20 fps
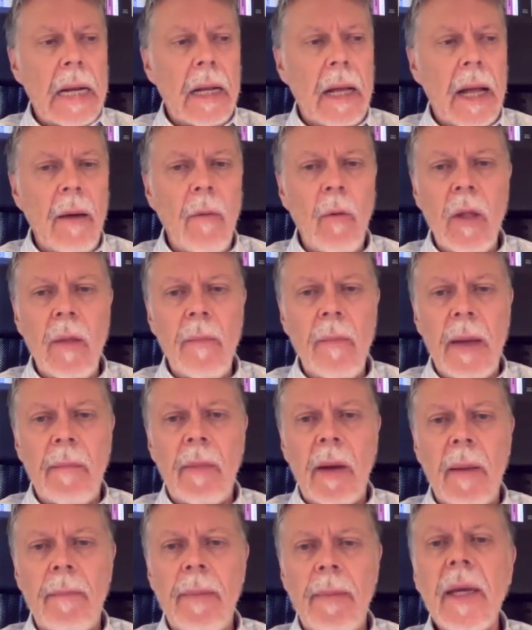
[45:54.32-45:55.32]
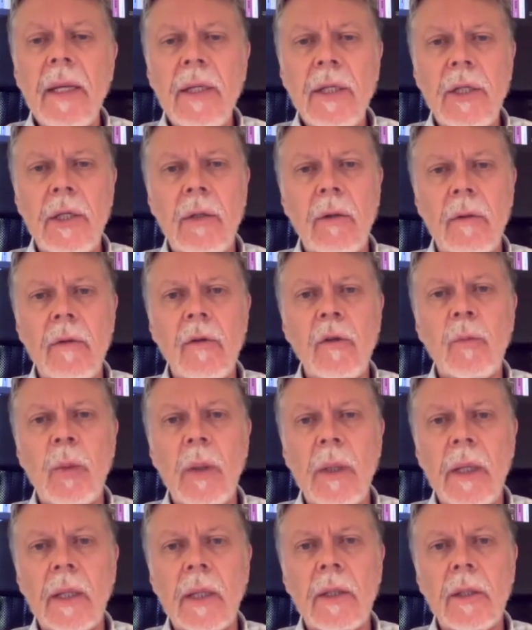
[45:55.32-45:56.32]
I wouldn't bet my pension on this
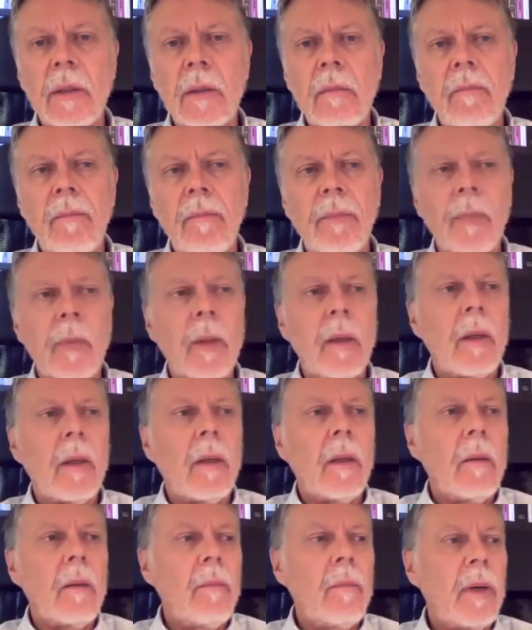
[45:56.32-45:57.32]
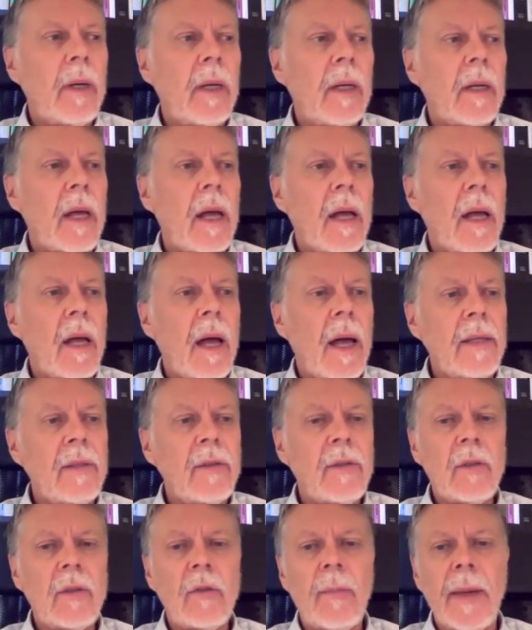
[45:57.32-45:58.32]
prediction, but I
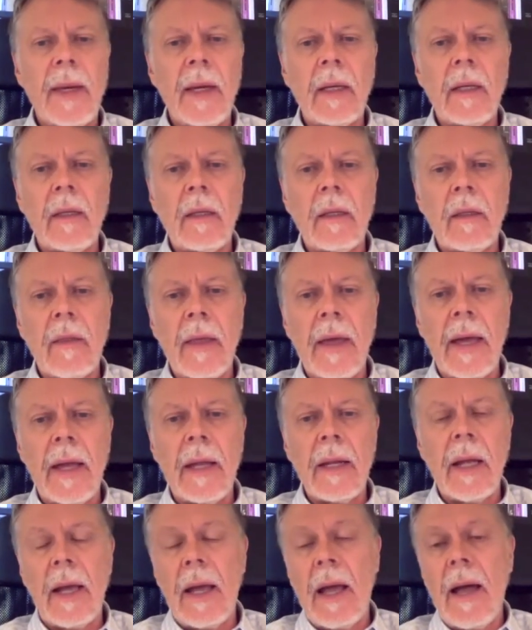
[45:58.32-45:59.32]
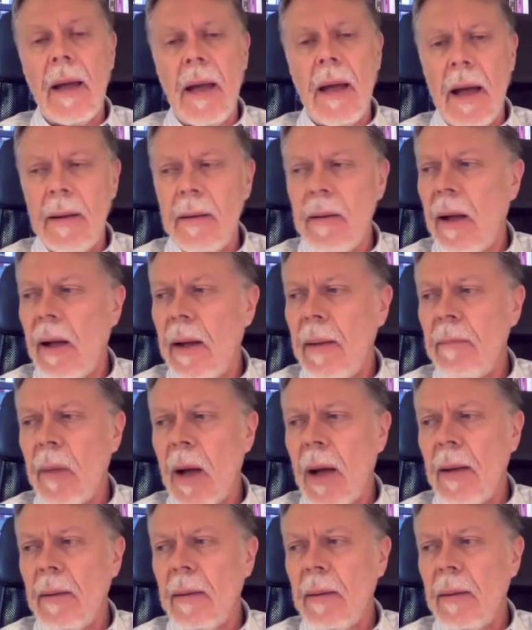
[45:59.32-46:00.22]
suspect that I'm